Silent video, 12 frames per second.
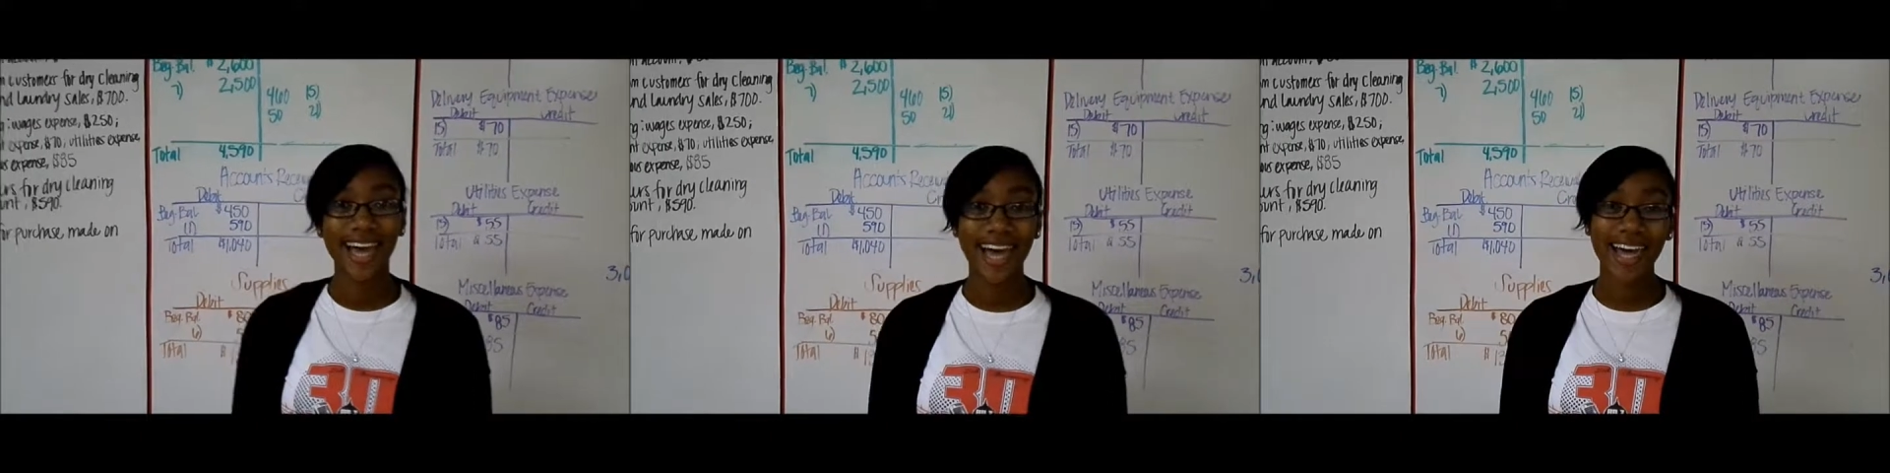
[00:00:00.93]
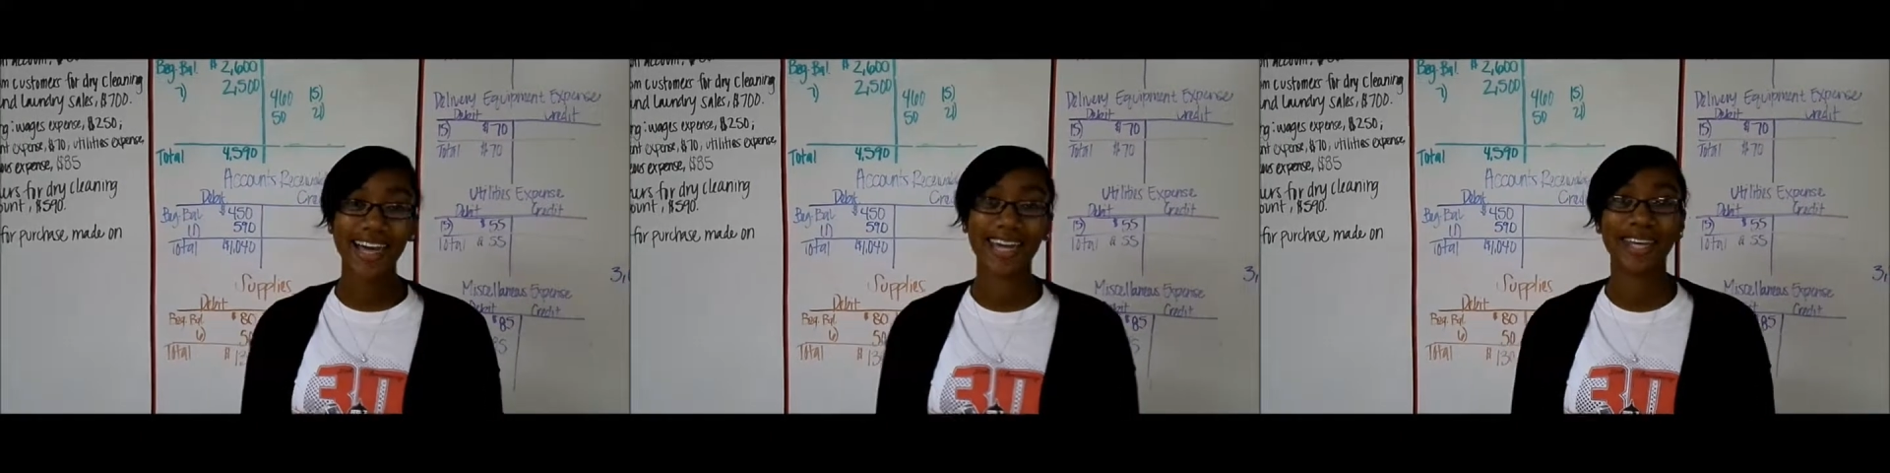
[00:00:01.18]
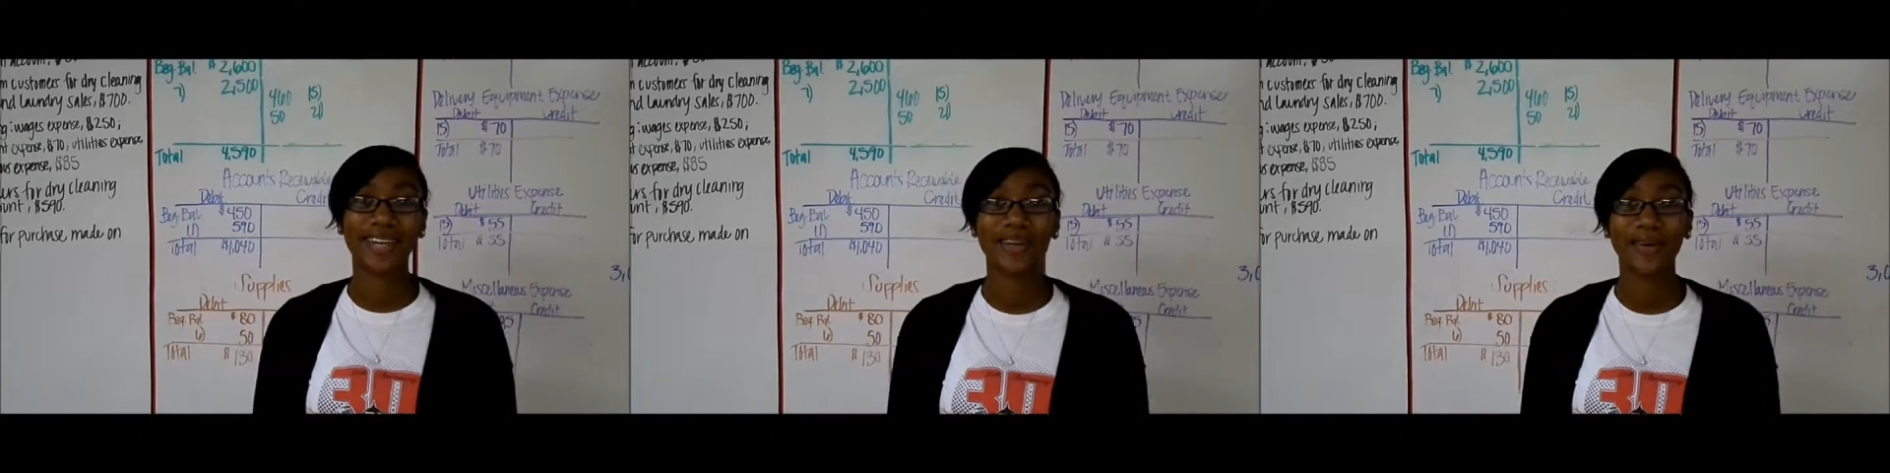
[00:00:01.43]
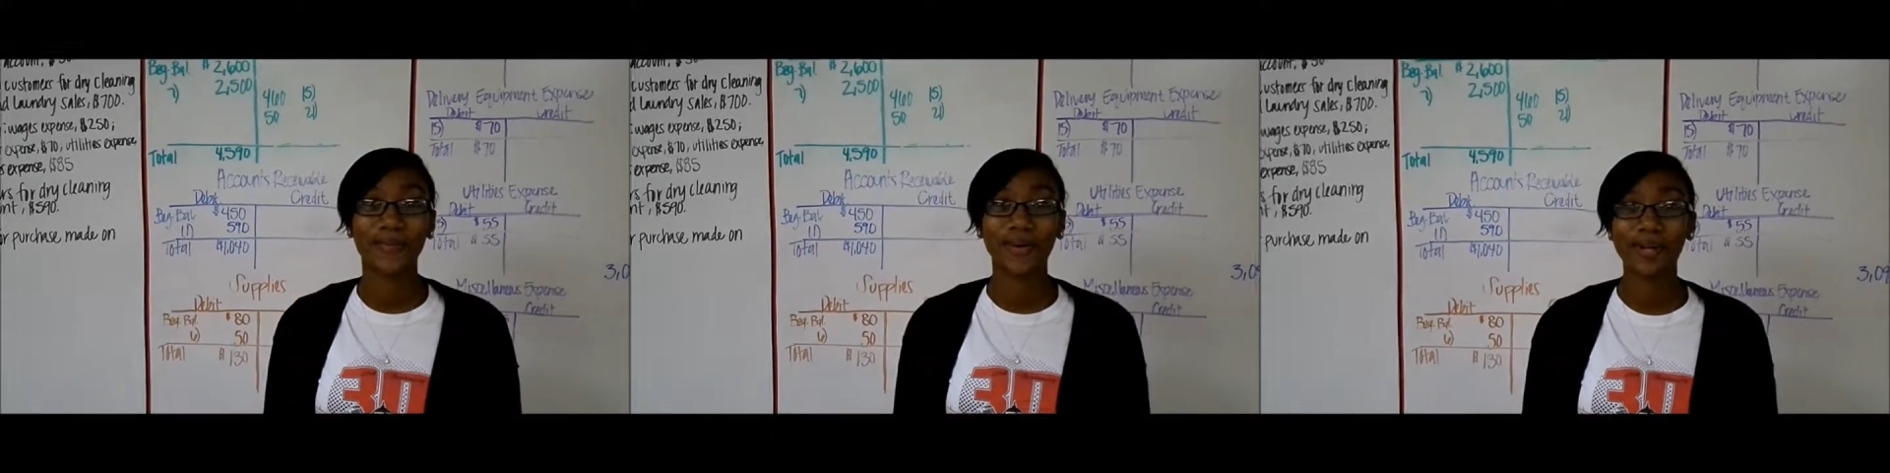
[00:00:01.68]
Hi,
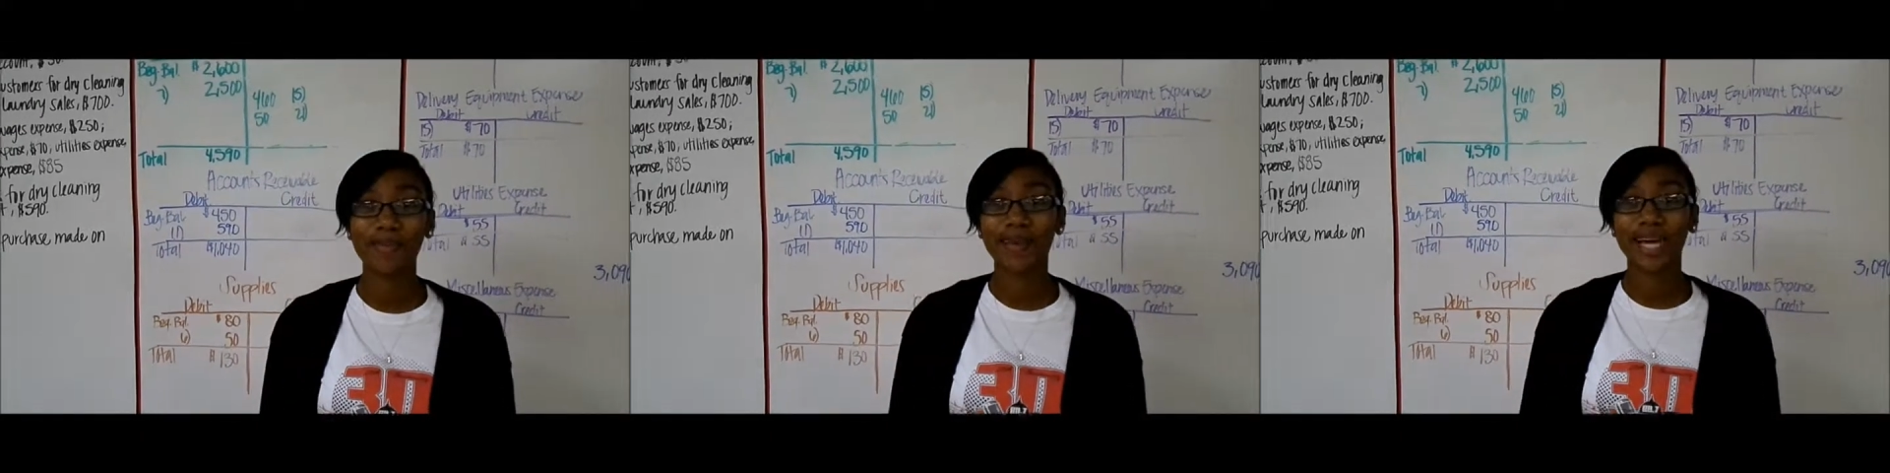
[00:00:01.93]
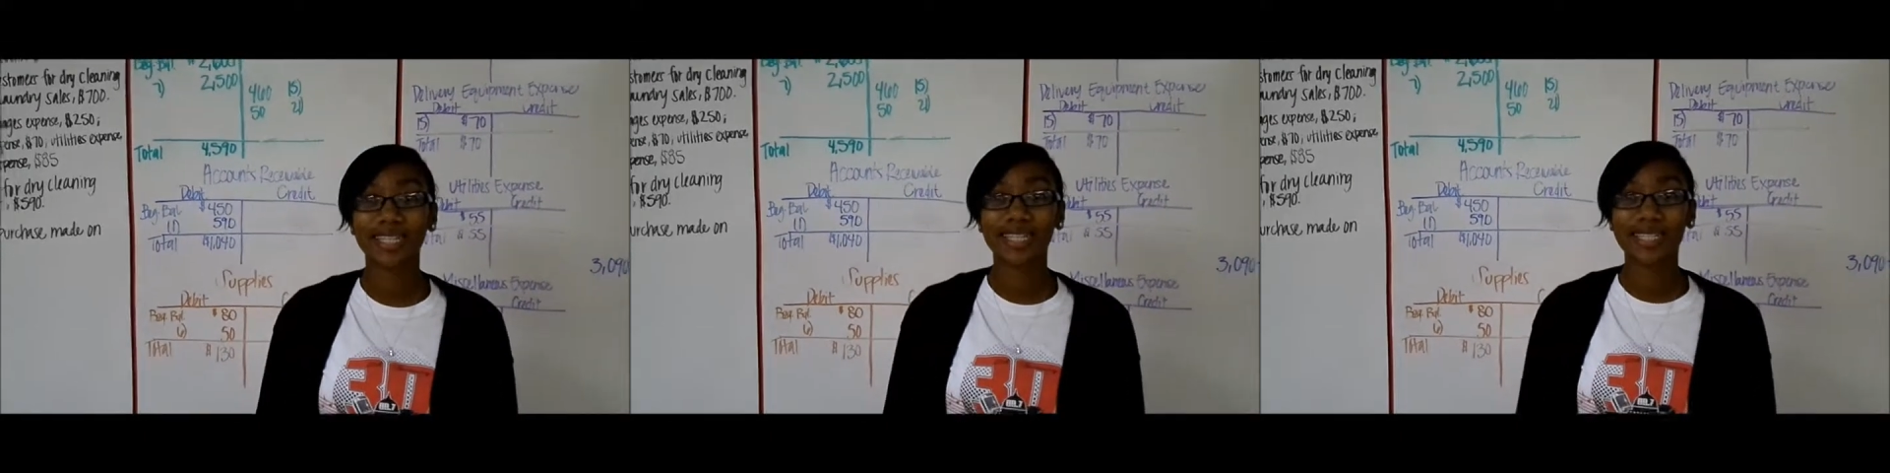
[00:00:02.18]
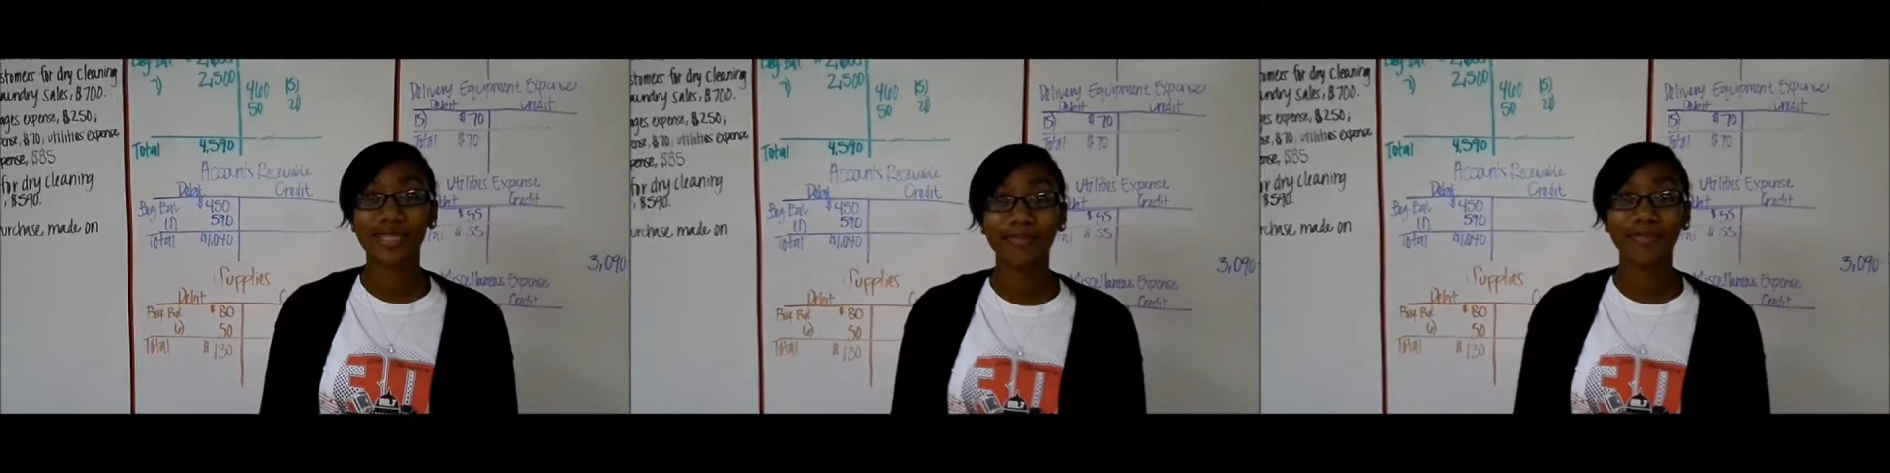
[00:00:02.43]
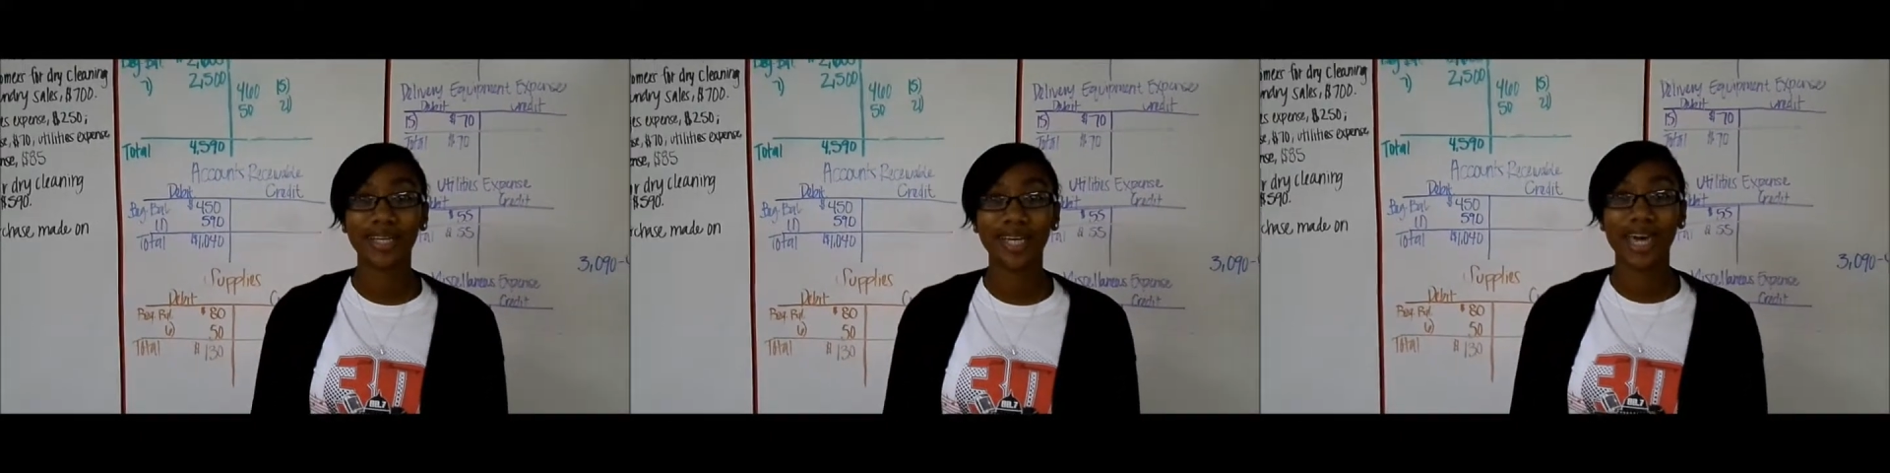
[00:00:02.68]
welcome back to
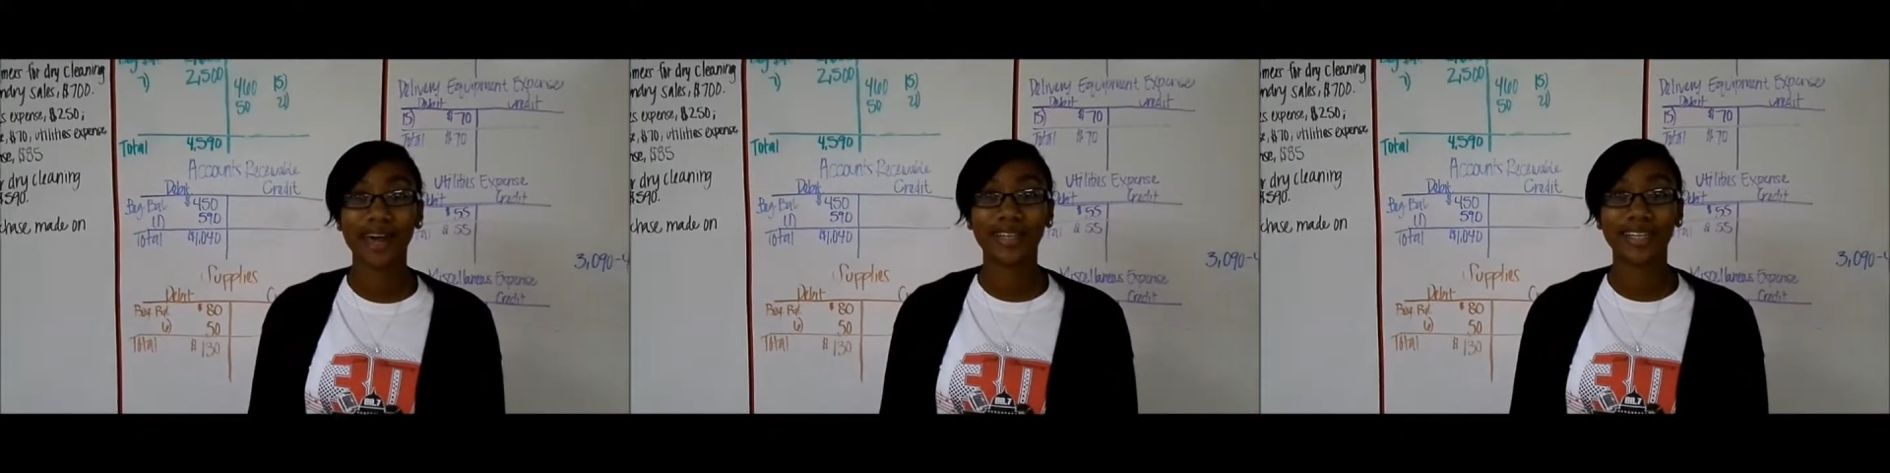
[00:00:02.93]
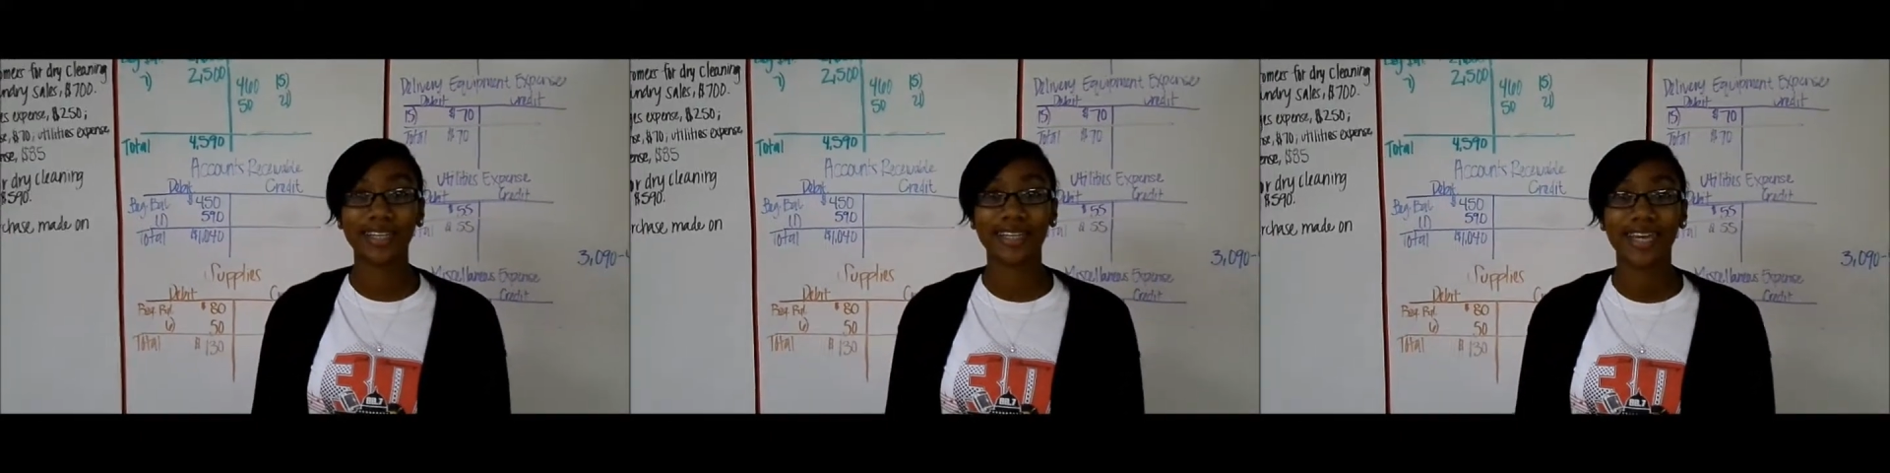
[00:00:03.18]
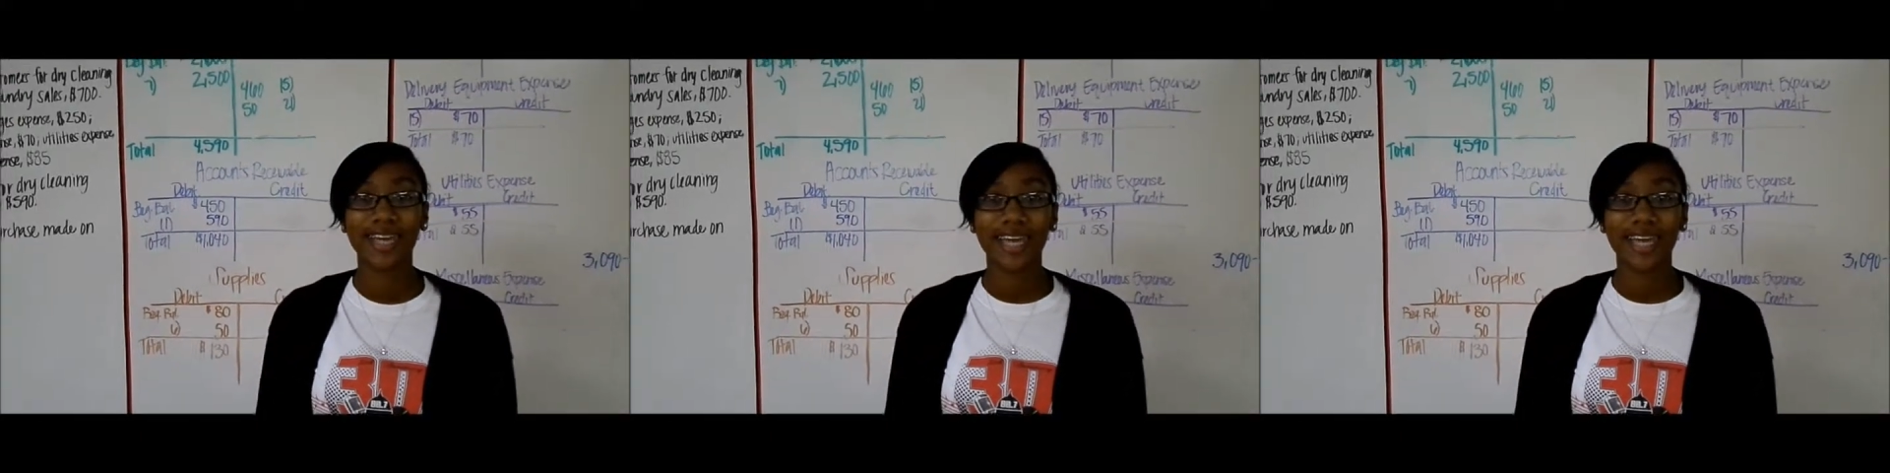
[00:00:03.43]
Simply Accounting.